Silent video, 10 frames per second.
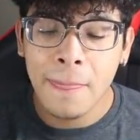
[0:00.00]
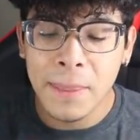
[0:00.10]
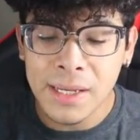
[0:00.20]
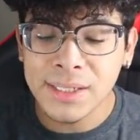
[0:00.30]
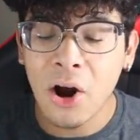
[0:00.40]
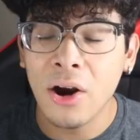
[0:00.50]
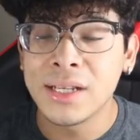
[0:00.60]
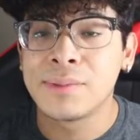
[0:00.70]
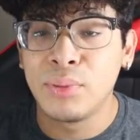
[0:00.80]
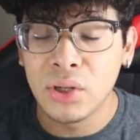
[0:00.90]
This card
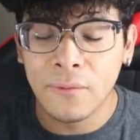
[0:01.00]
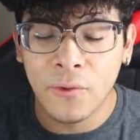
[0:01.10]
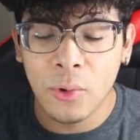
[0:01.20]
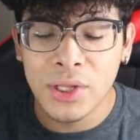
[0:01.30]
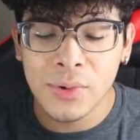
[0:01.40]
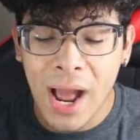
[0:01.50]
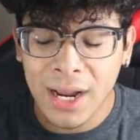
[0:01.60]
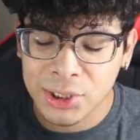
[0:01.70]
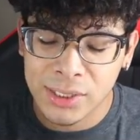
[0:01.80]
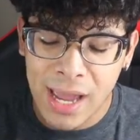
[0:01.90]
is beautiful when you
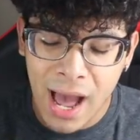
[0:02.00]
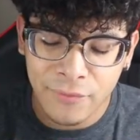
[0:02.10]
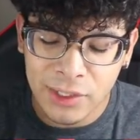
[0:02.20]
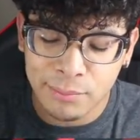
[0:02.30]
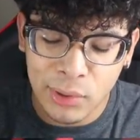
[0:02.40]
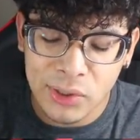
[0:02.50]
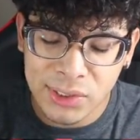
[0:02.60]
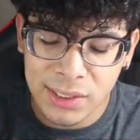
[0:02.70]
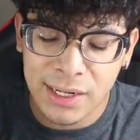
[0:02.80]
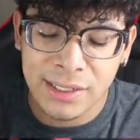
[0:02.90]
actually have it in
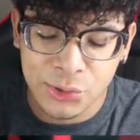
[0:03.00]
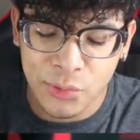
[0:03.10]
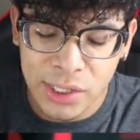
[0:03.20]
person and it's